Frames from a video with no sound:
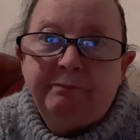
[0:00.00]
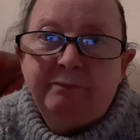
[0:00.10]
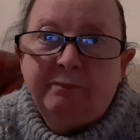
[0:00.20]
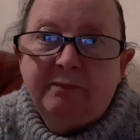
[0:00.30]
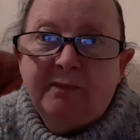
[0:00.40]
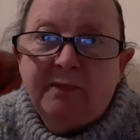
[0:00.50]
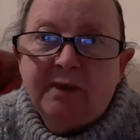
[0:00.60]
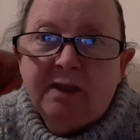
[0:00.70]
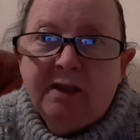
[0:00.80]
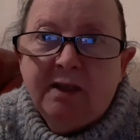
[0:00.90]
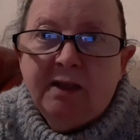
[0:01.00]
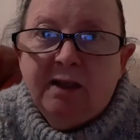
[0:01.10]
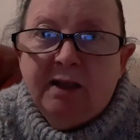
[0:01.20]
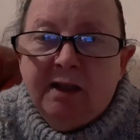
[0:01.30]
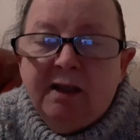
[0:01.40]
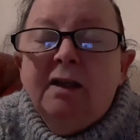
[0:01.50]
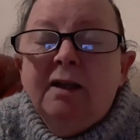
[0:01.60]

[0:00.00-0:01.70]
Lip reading: (no one is talking)